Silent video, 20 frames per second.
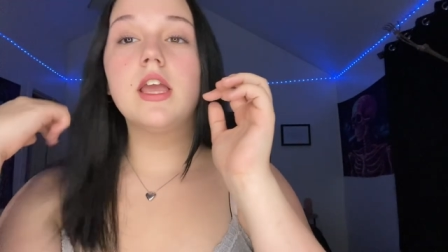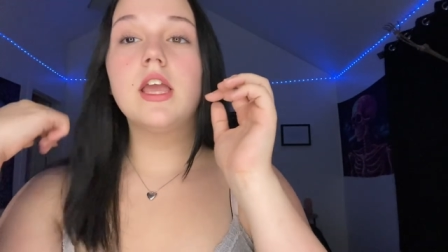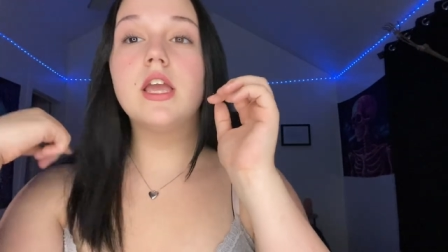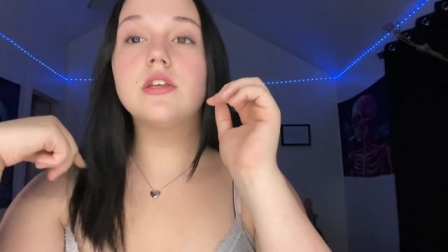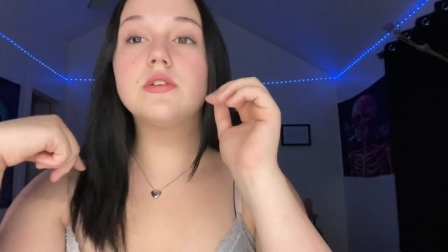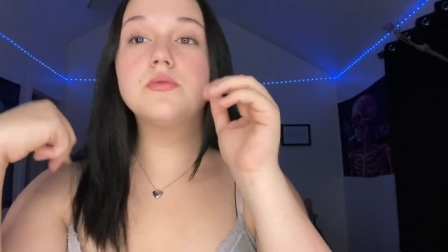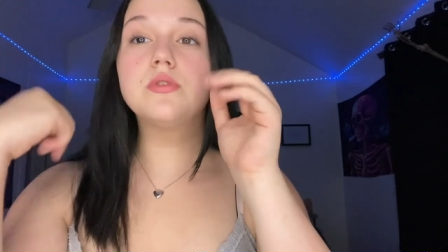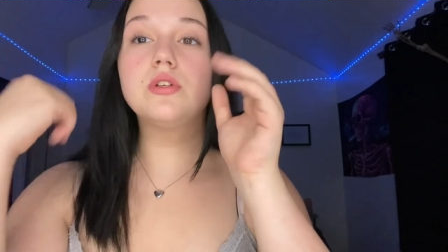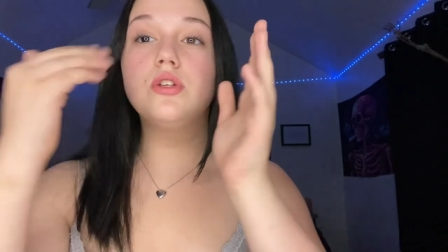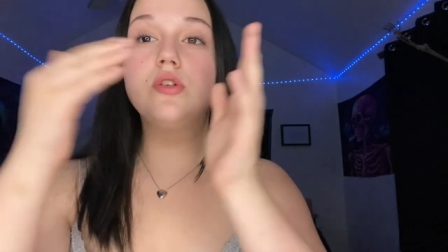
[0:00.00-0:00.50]

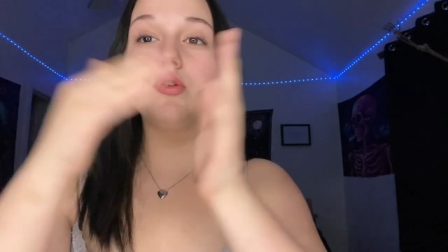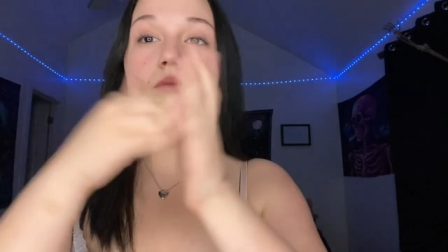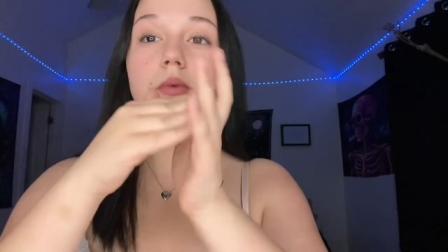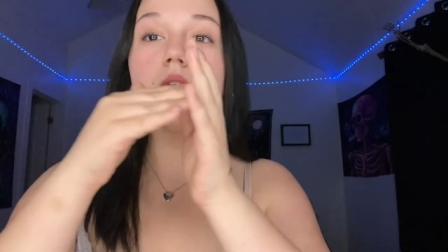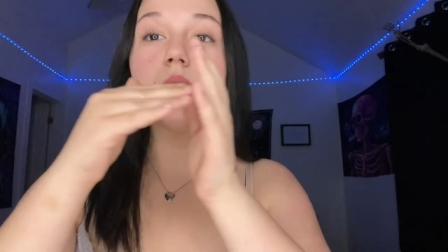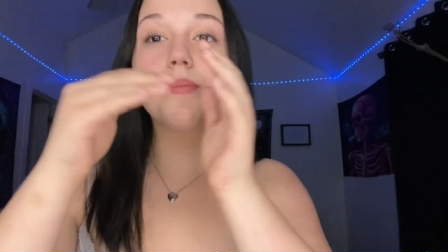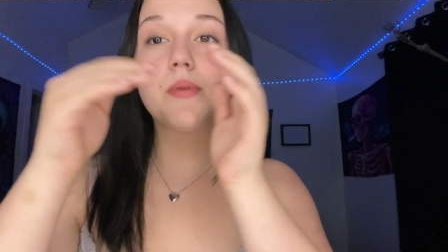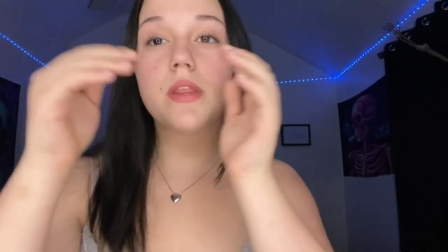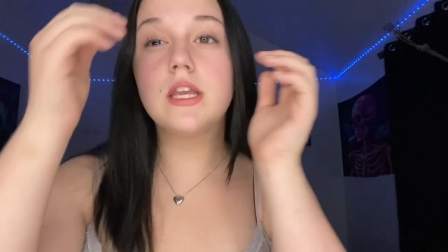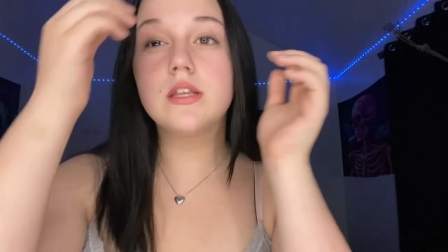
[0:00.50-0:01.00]
is when you
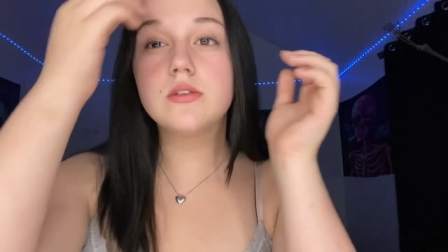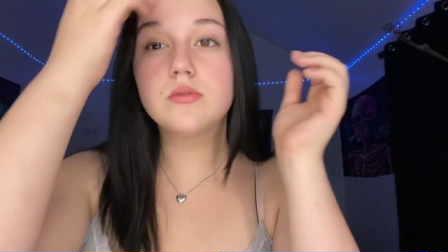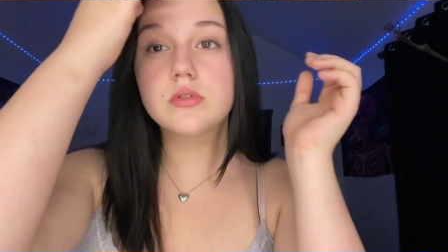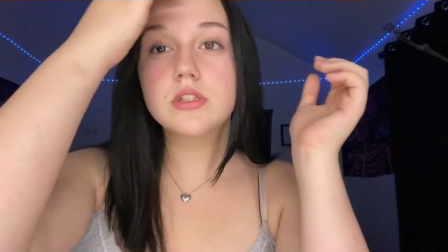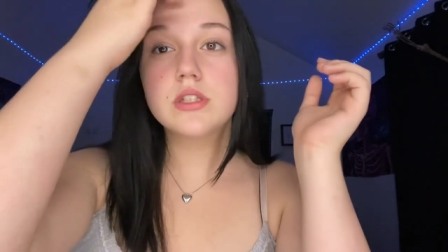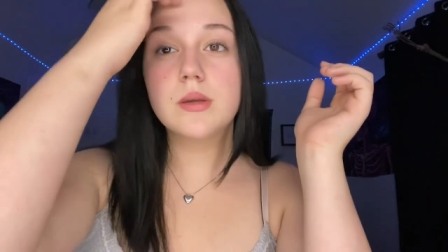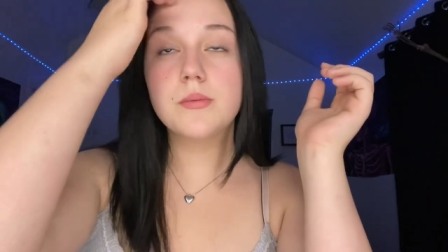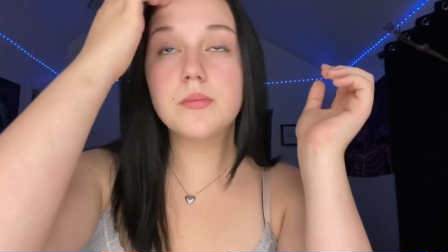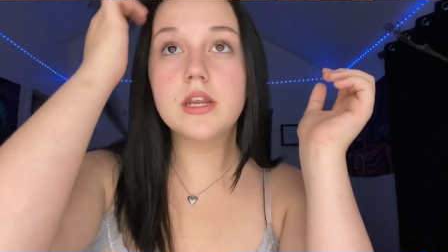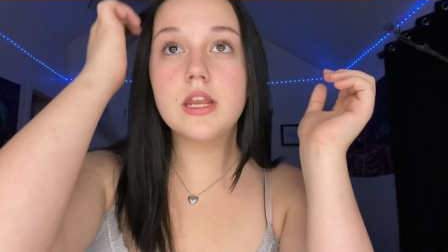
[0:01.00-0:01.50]
make plans with
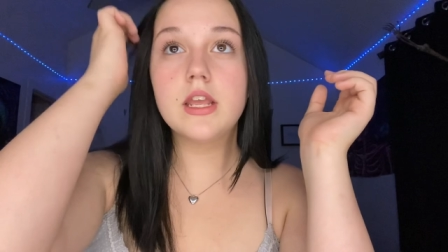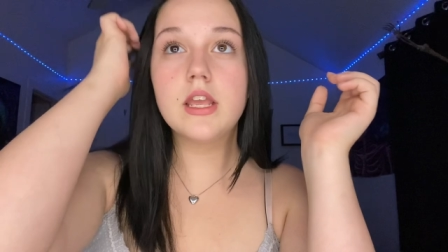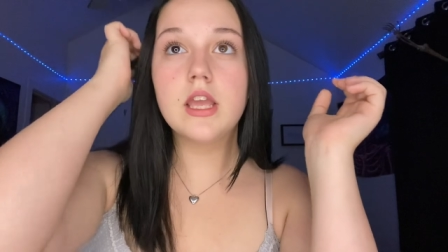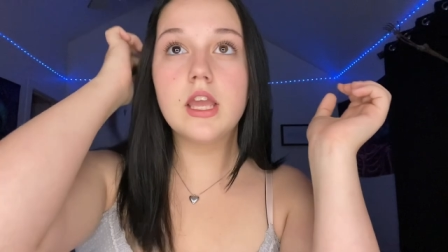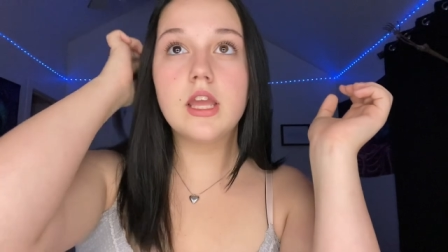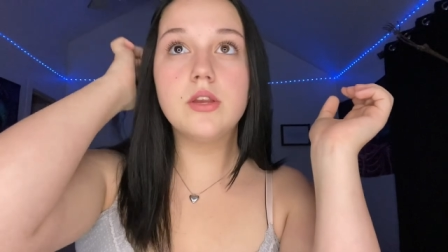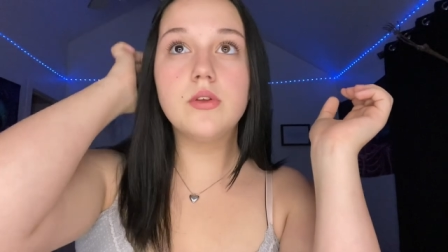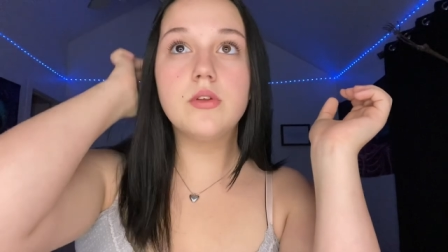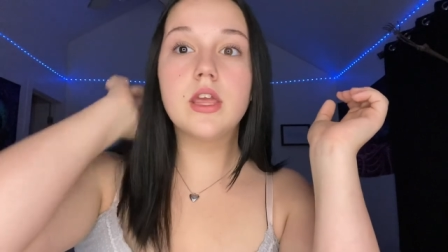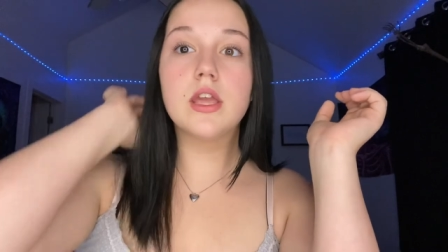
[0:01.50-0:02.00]
somebody
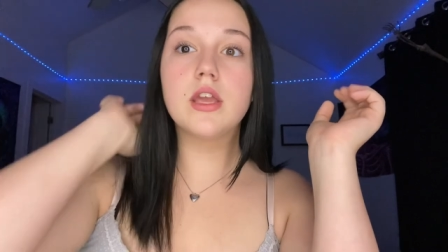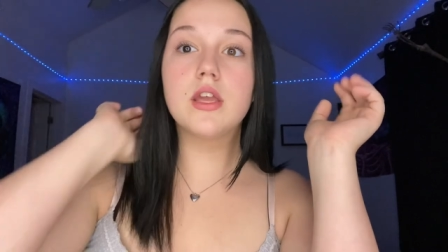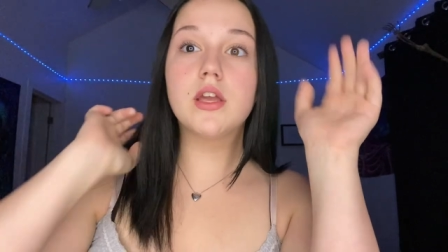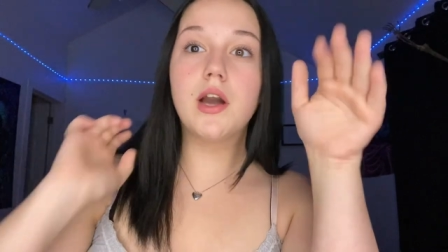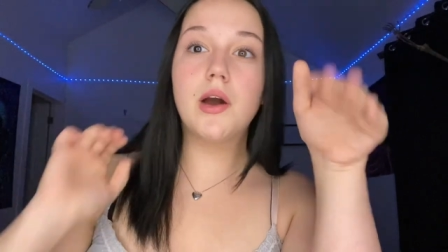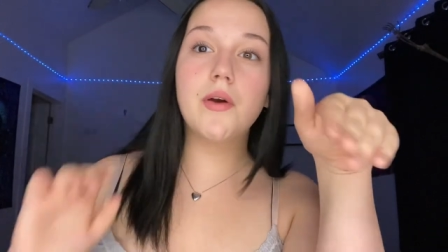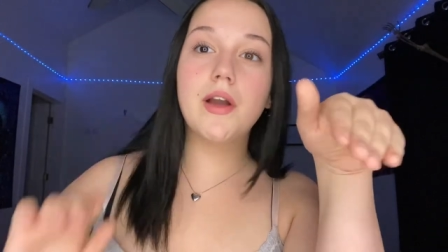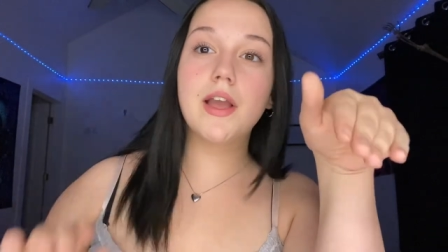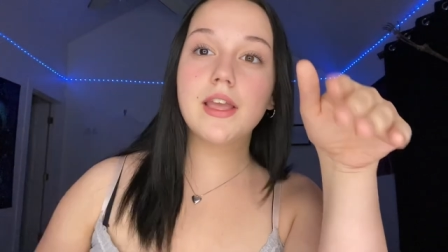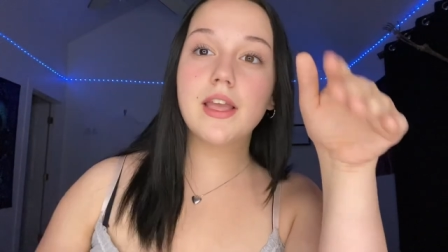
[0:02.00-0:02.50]
and you like
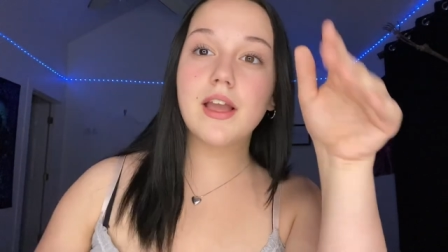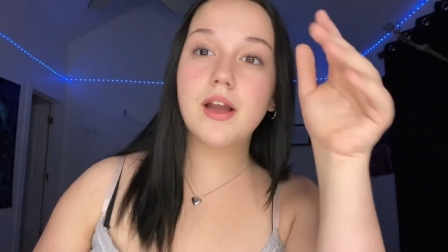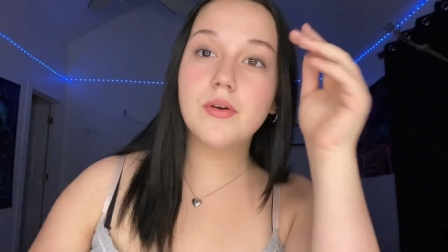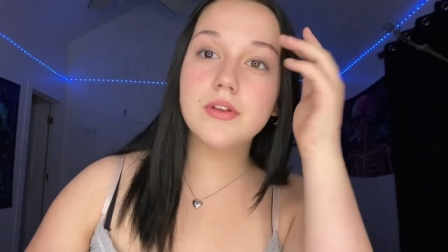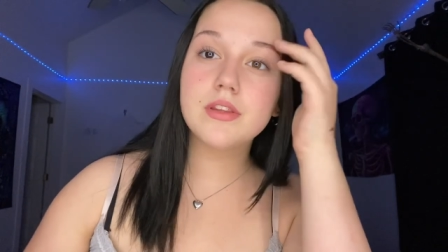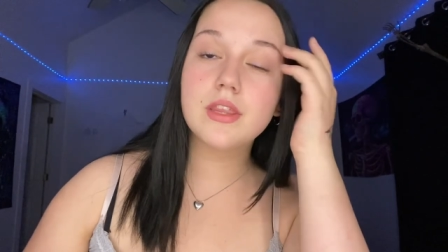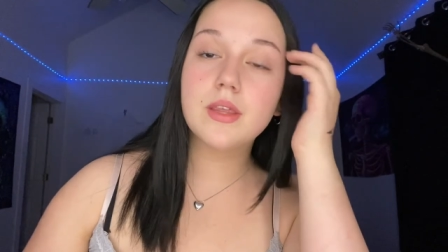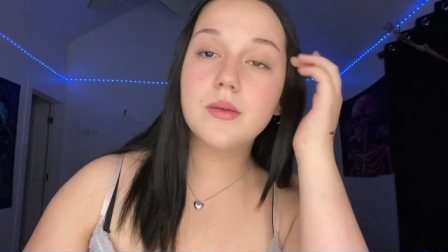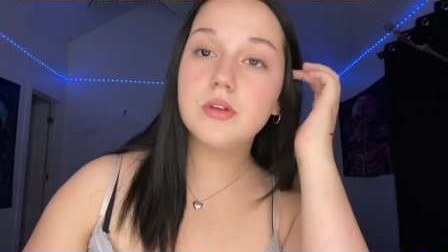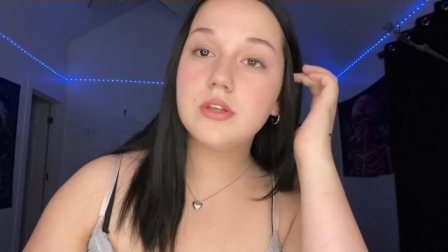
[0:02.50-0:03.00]
go hang out
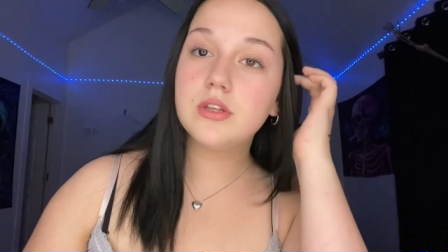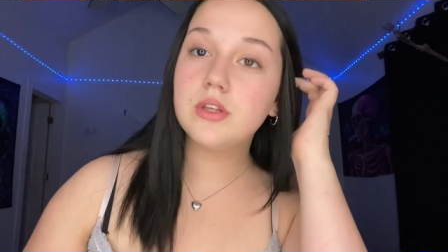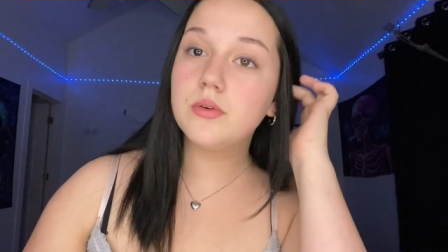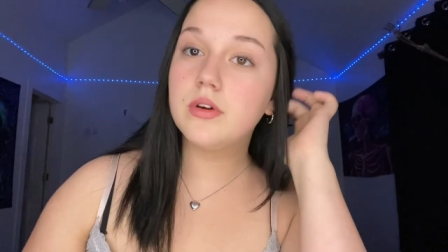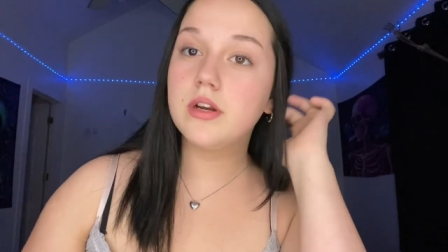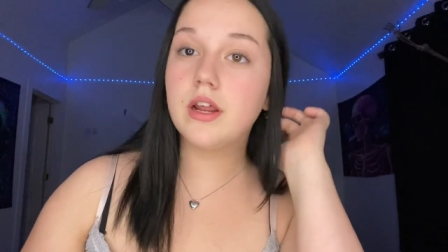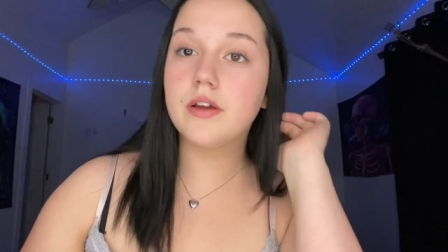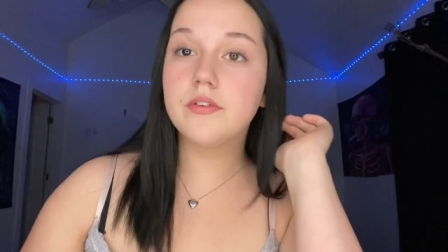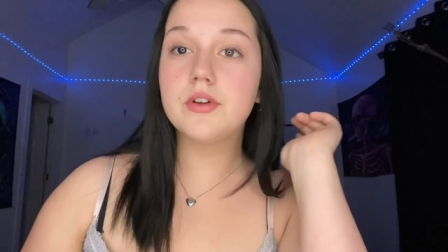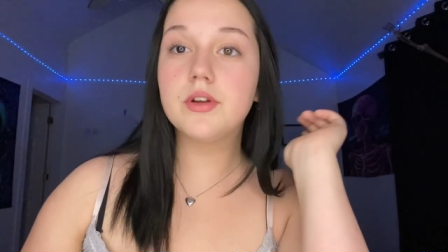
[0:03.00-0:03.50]
with them and do
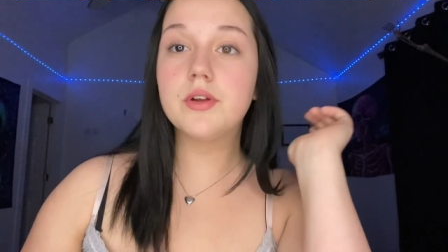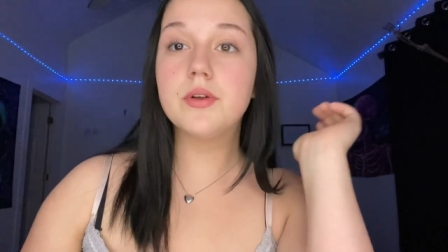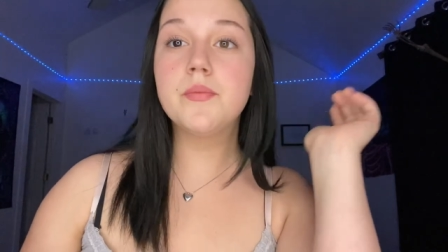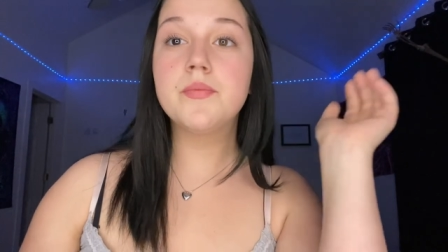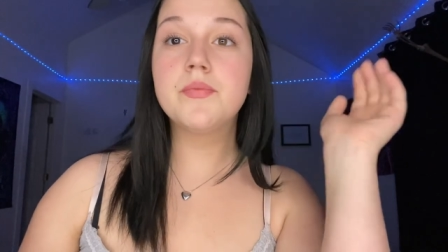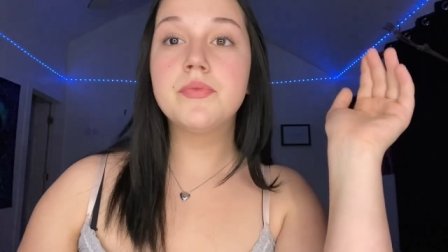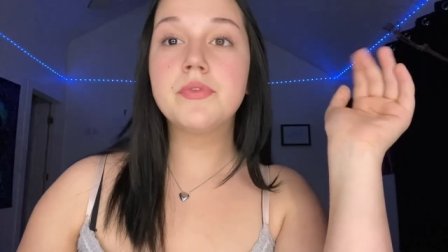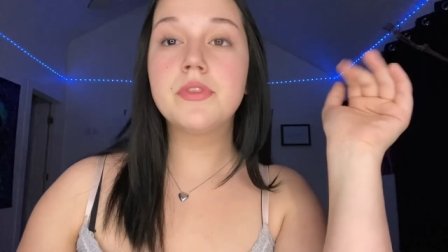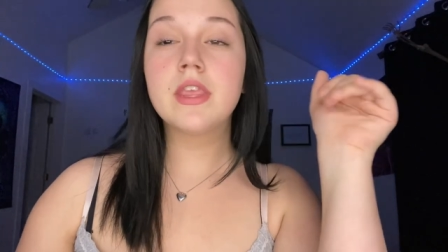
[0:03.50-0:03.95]
whatever